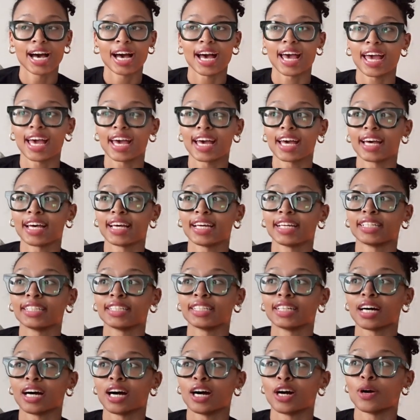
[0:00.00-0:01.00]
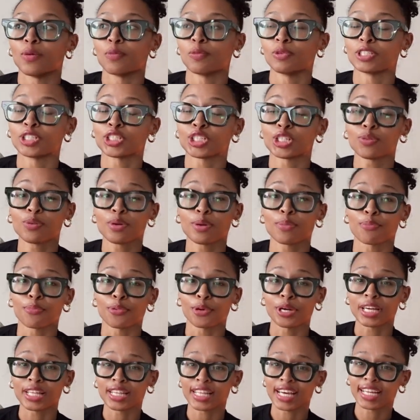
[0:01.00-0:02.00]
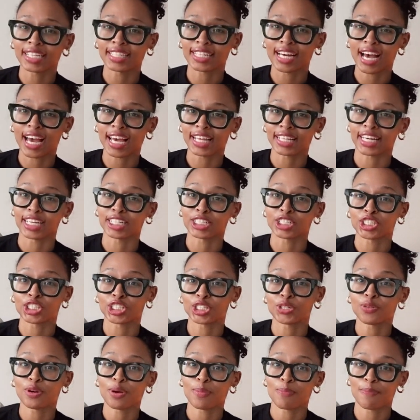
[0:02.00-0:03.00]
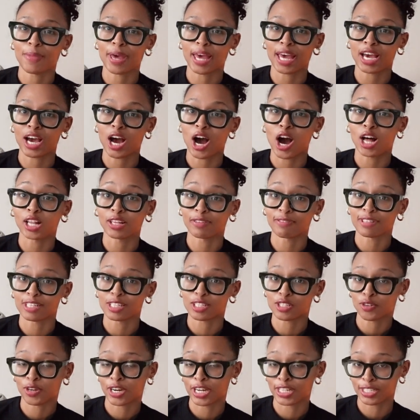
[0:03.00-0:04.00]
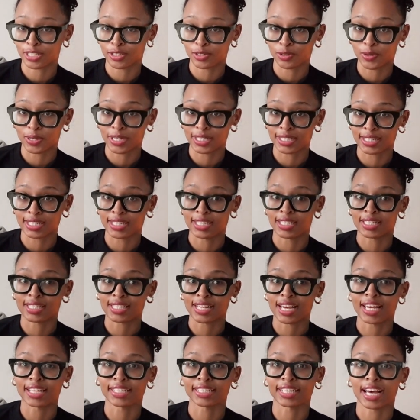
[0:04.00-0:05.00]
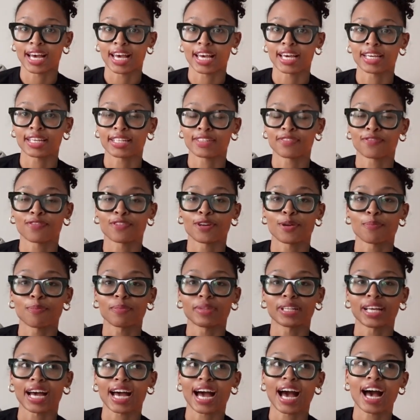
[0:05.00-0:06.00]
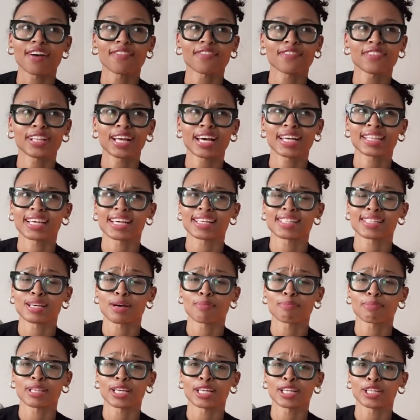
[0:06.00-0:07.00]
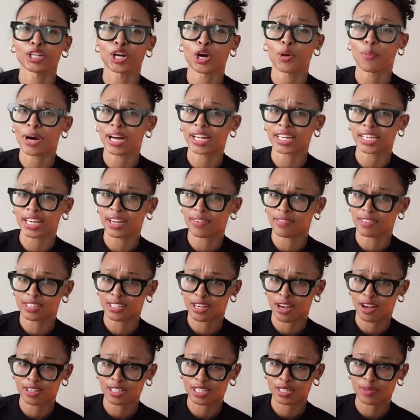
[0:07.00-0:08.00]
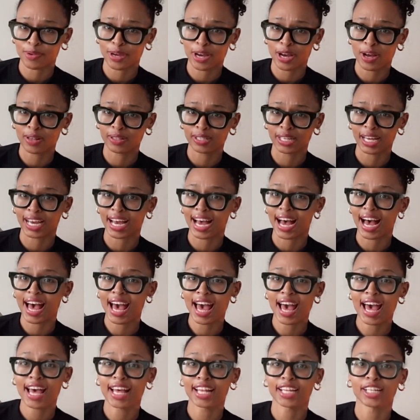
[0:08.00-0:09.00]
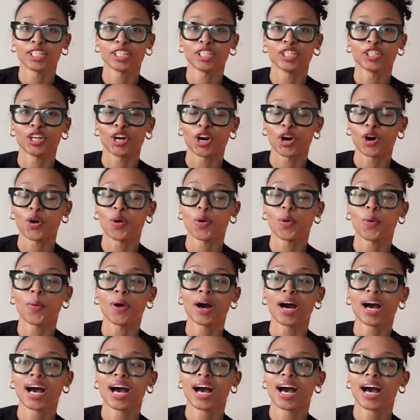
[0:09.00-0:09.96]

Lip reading: And when she would breathe at night, like she would make all of these crazy noises. And like I feel like that's something nobody ever talks about. Like I had no